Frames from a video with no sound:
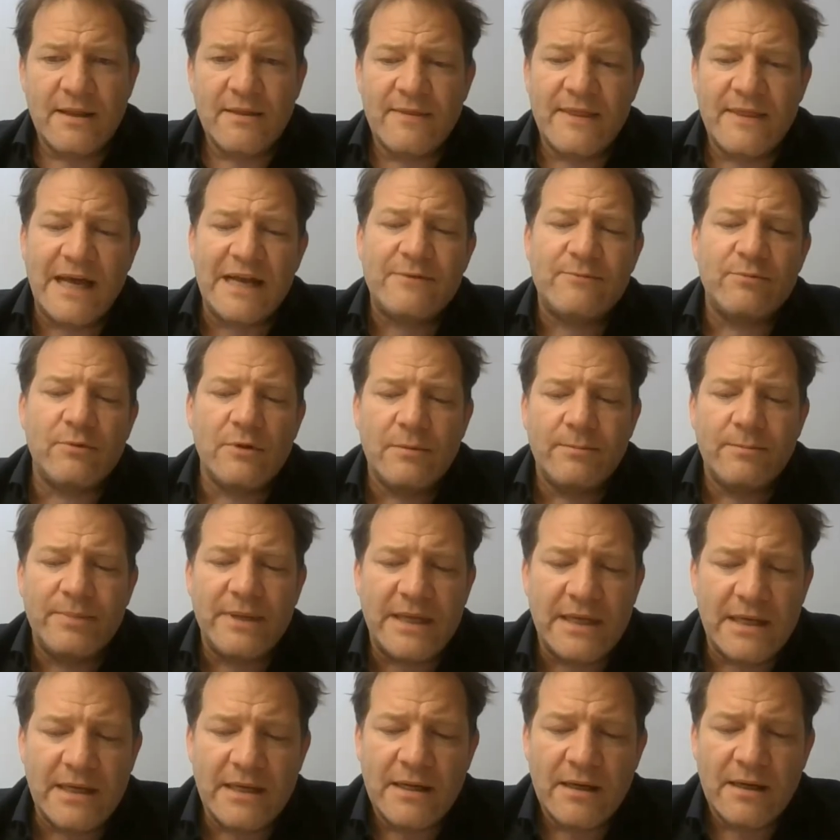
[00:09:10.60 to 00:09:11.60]
That will
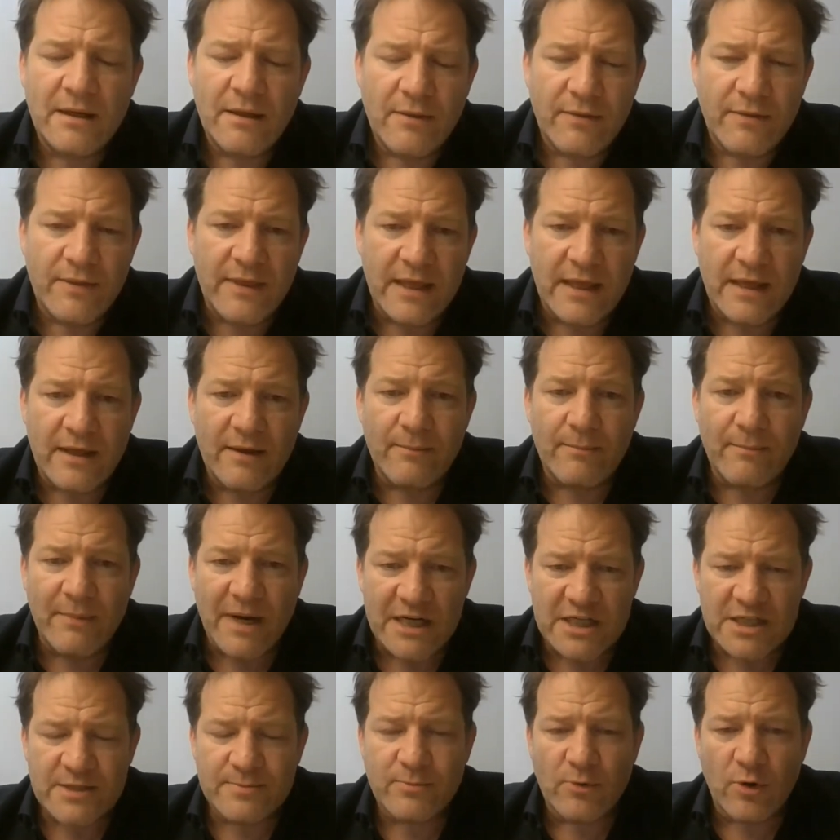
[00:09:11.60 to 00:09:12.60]
be the
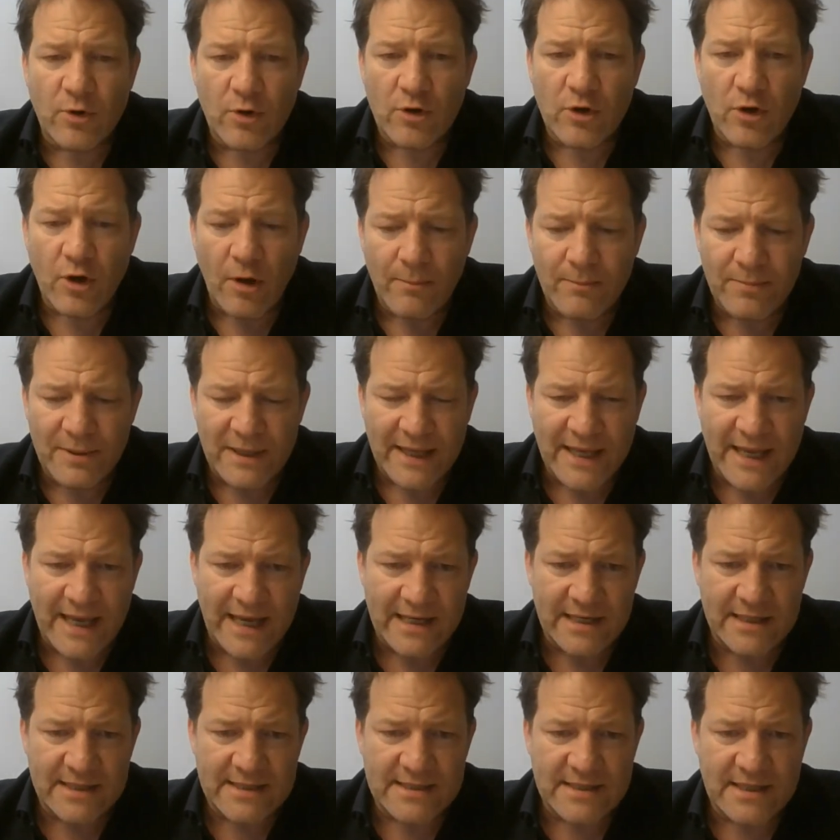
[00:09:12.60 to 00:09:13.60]
much more
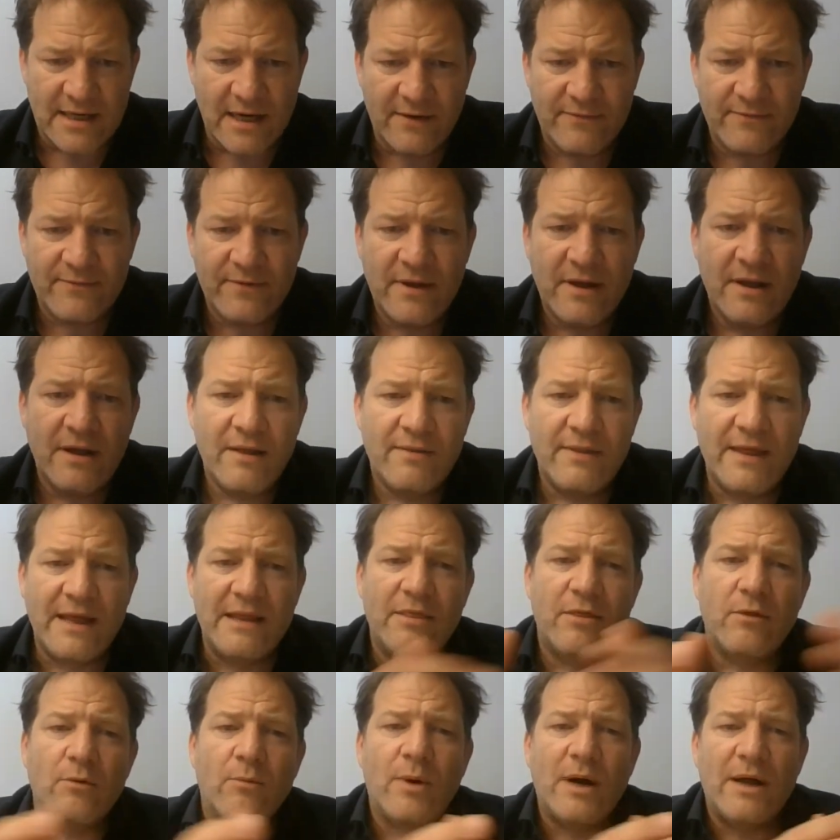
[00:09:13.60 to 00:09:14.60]
complicated stuff
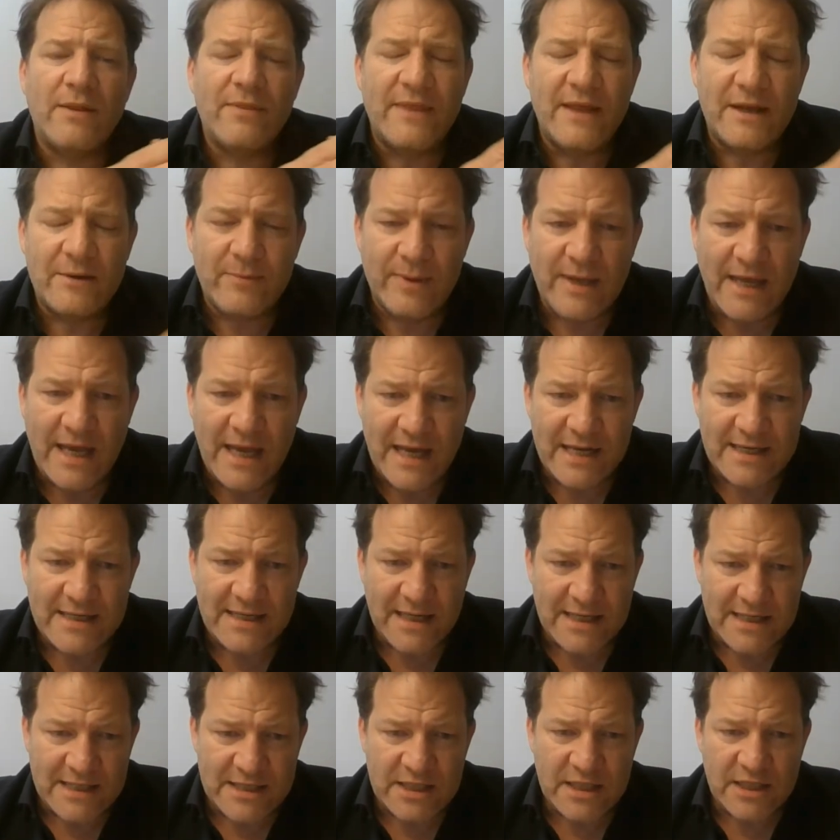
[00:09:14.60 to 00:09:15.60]
than the one that we had
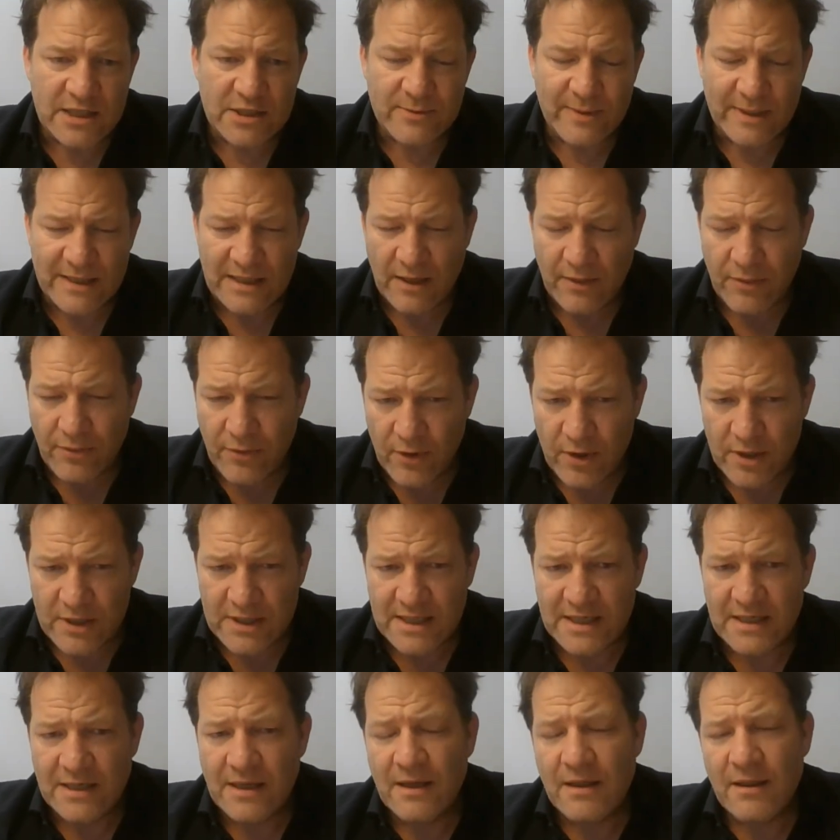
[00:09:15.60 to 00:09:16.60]
until
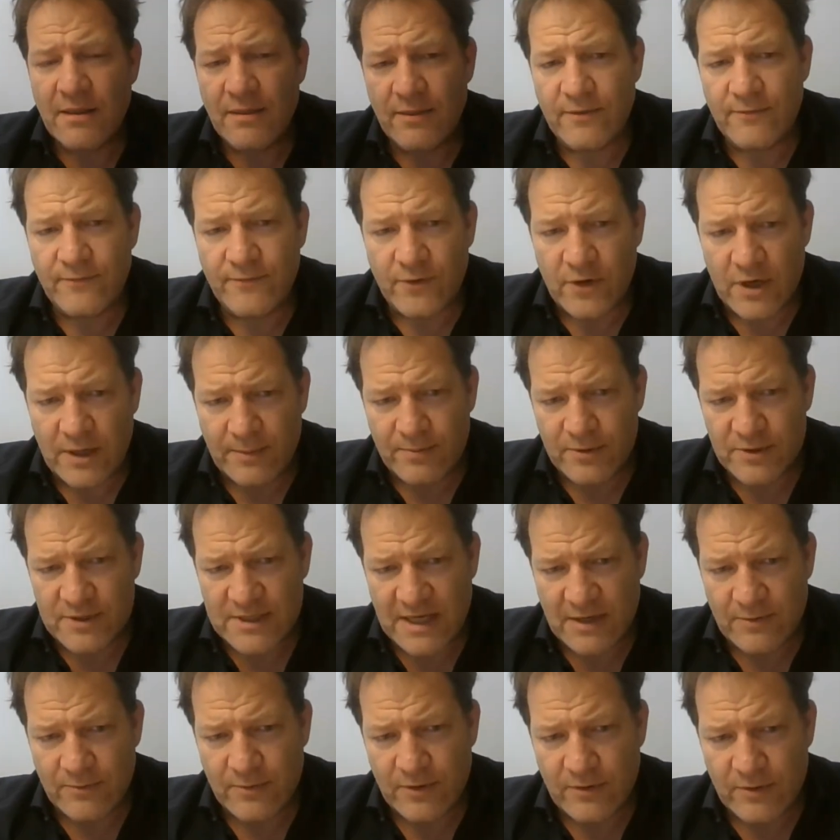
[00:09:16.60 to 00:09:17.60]
2030. The
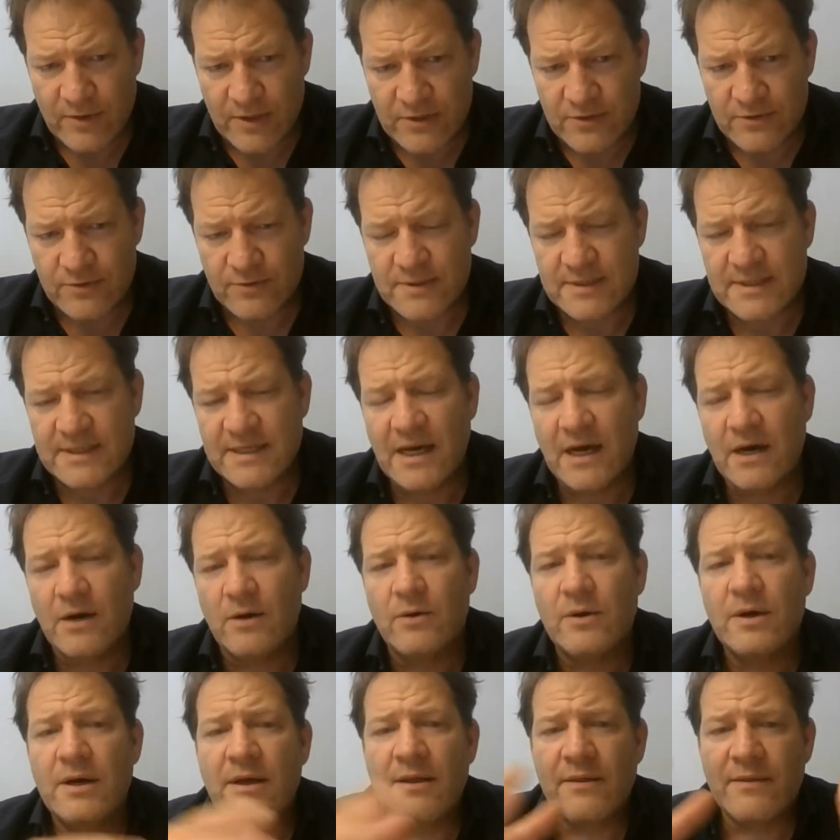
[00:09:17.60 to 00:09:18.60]
40% we reduced
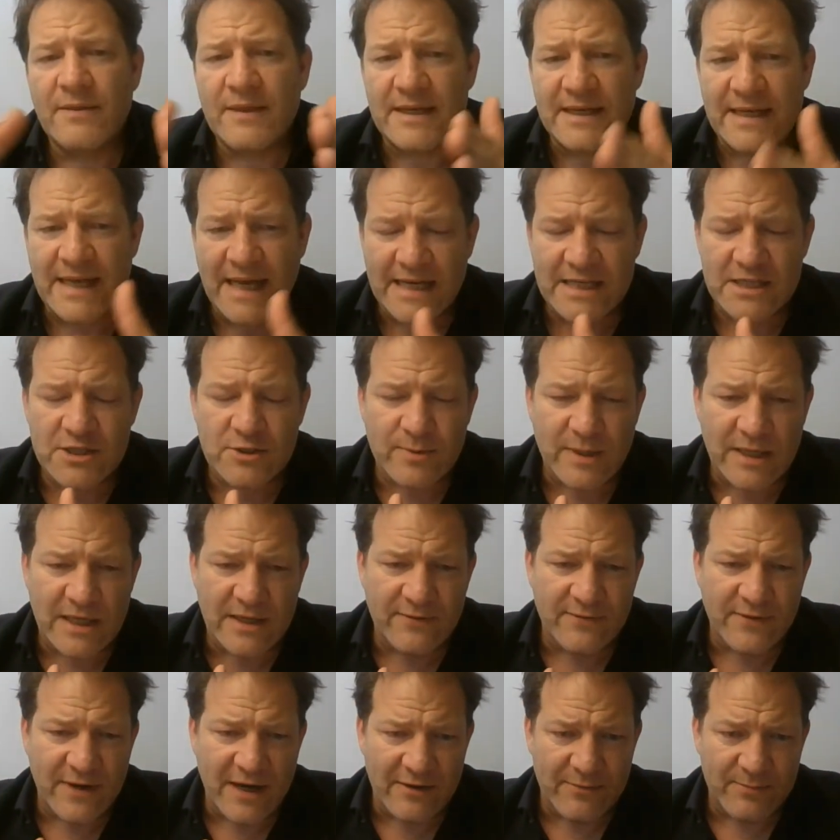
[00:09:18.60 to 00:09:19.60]
now, the next
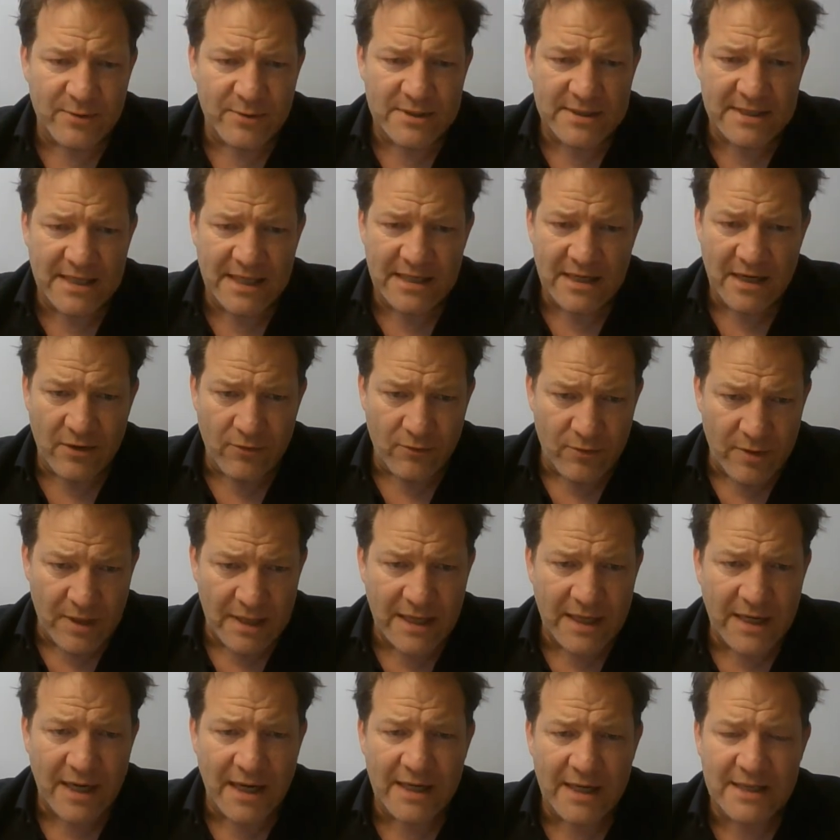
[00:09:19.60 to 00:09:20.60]
25% are
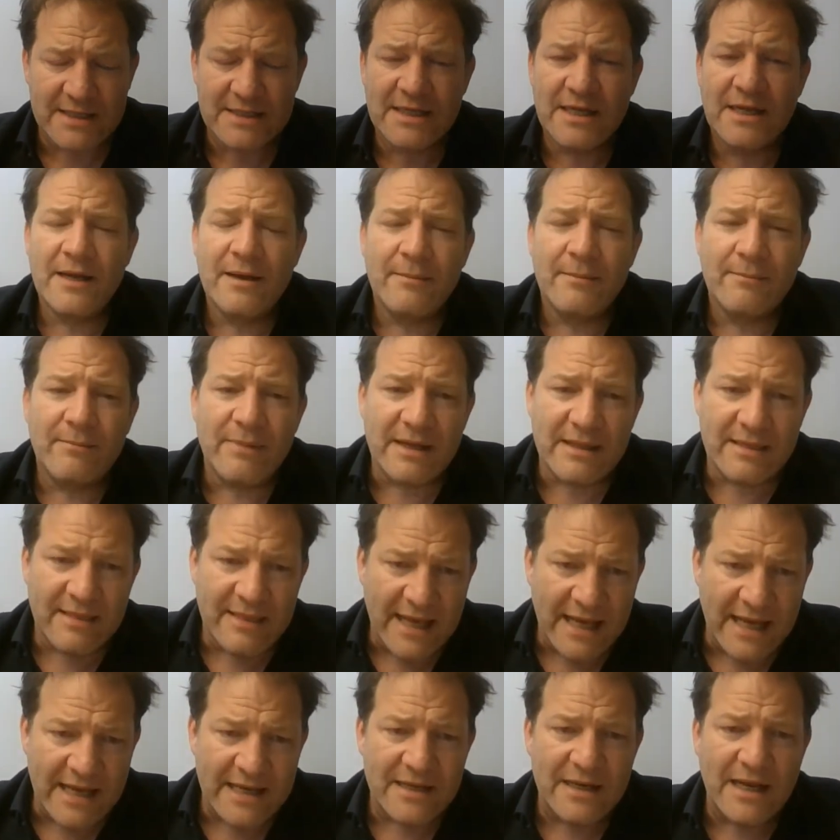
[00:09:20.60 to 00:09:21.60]
really hard, but
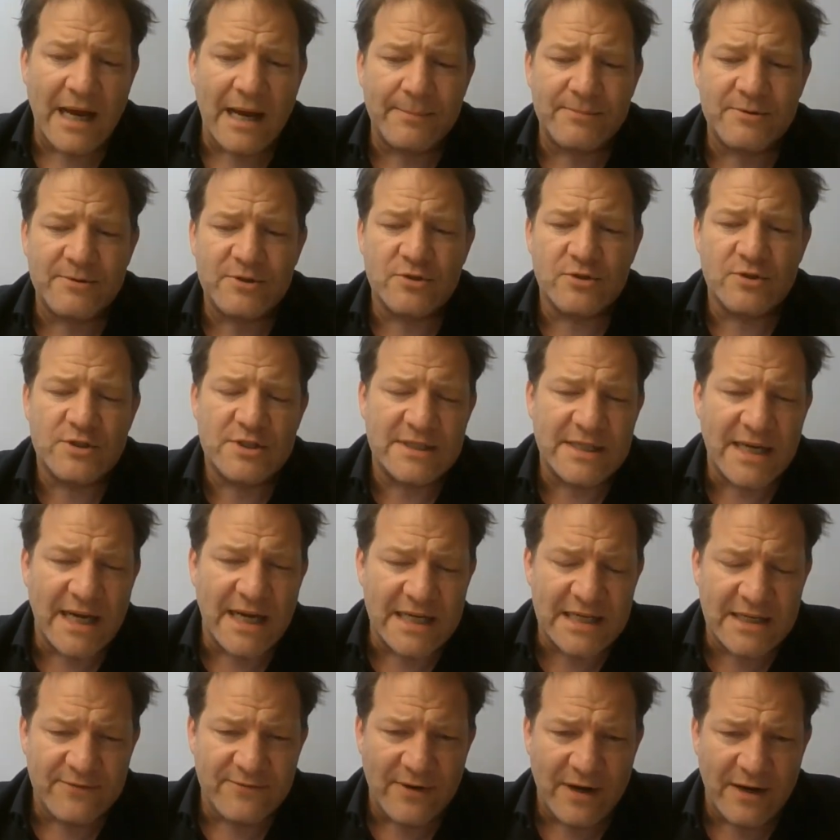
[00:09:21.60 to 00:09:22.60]
then up to
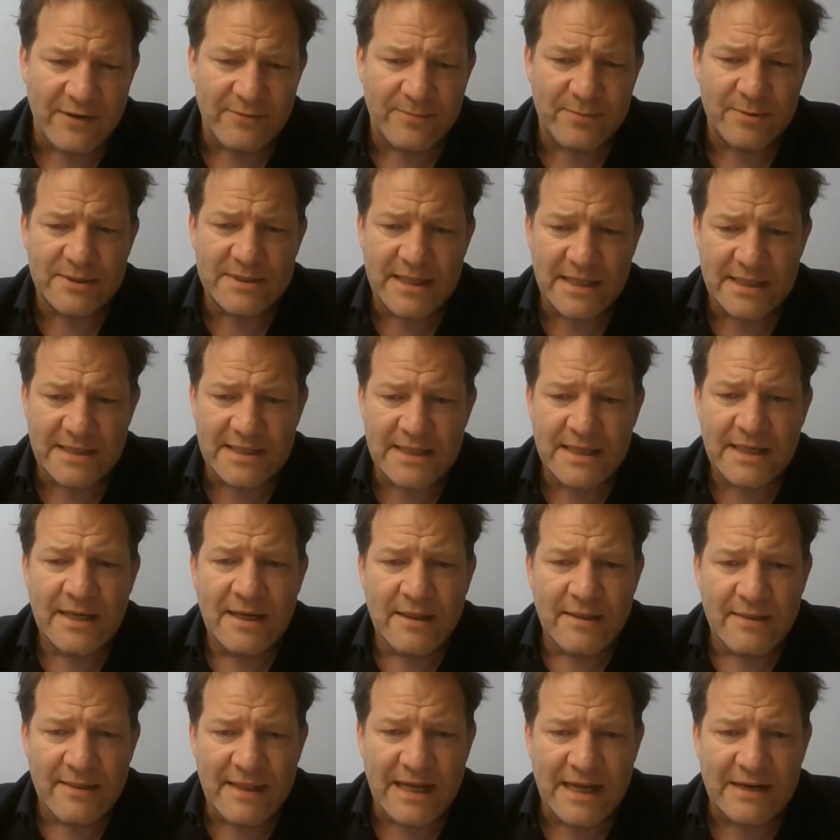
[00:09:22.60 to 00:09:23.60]
95%,
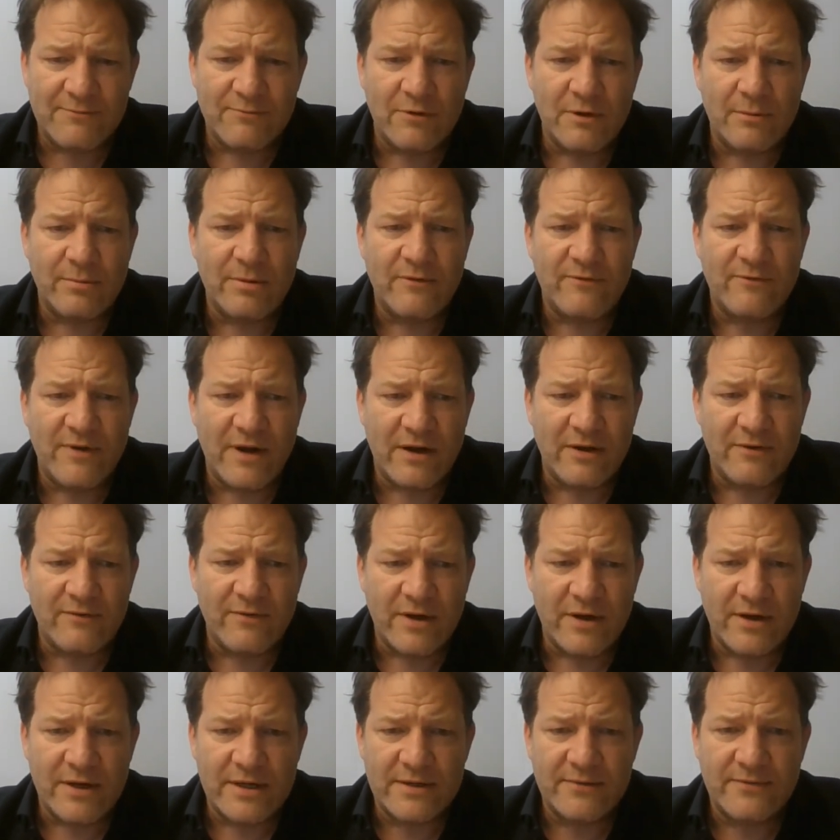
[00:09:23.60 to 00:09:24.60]
that will be very,
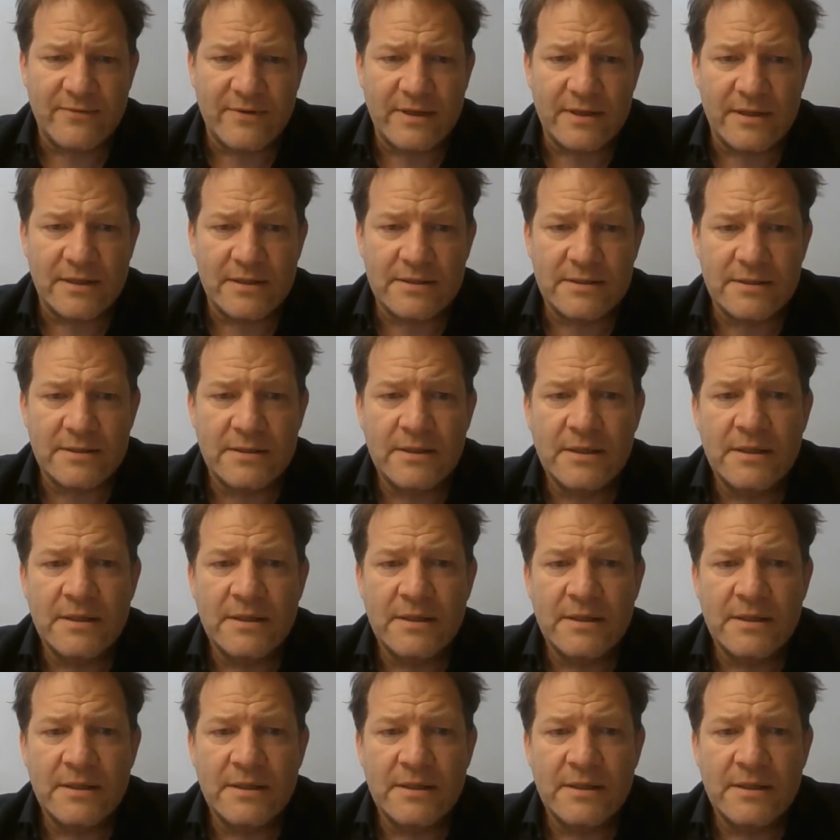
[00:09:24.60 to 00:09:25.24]
very difficult.